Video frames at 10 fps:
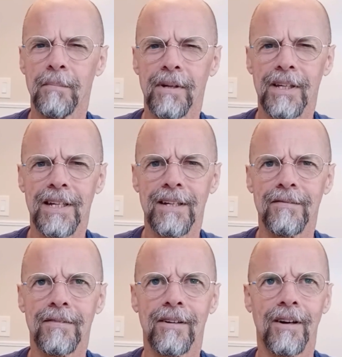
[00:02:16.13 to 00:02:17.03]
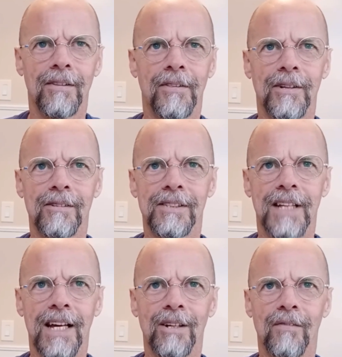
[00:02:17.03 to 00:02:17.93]
I believe on
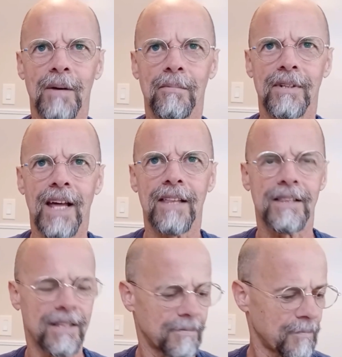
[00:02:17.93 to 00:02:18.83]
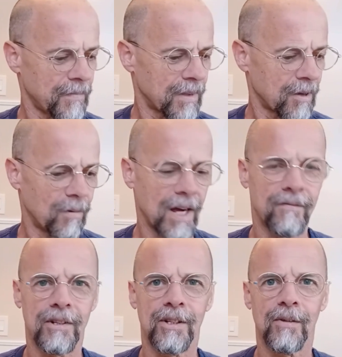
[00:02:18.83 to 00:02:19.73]
Thursday, November 10th. We
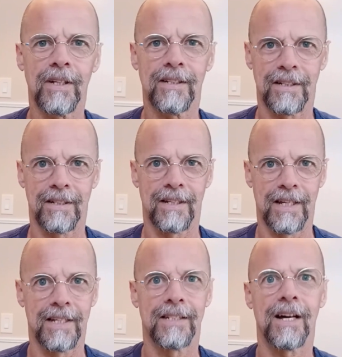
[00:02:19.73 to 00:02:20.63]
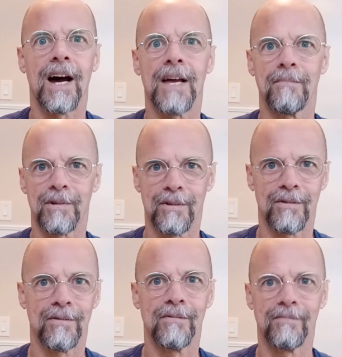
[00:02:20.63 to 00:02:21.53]
have to do it in time
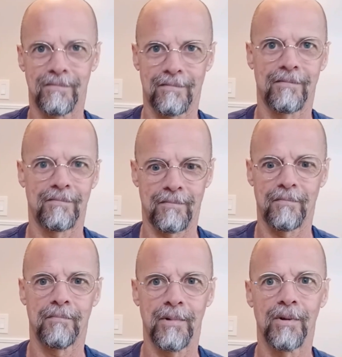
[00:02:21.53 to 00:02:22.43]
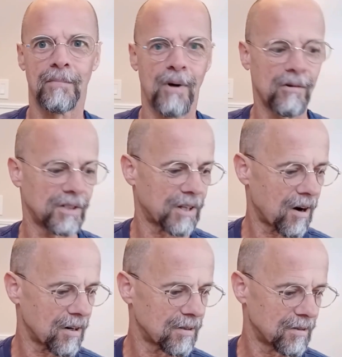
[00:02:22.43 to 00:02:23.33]
to be able to post
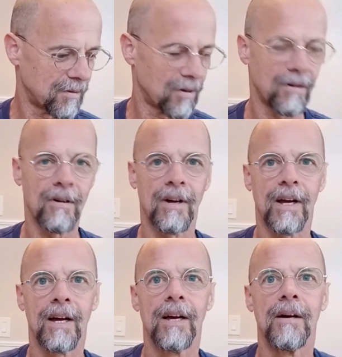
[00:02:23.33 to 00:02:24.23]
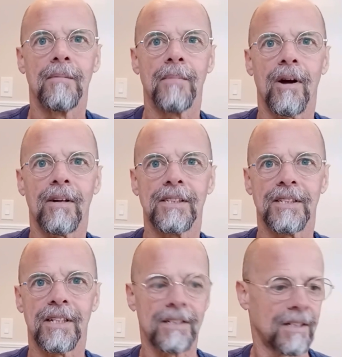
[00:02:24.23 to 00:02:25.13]
our
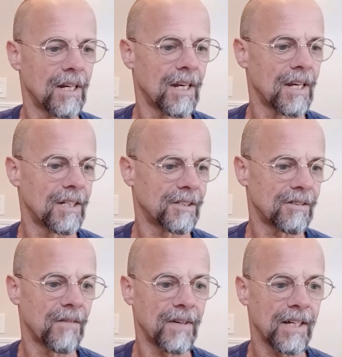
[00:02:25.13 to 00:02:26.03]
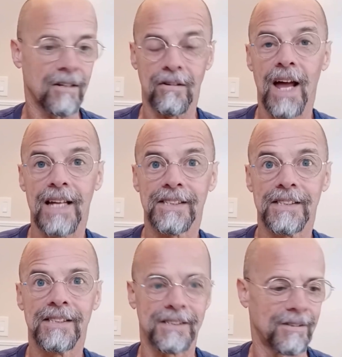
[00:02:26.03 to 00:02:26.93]
marriage certificate or
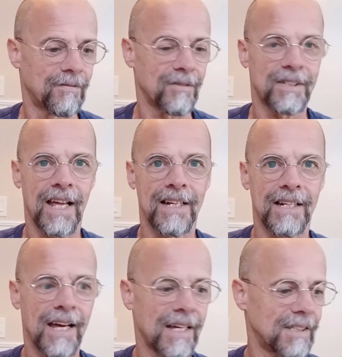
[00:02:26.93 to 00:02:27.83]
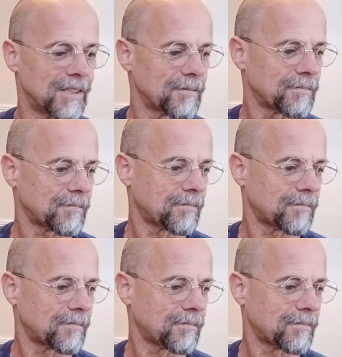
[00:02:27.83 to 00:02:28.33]
license for 10 days.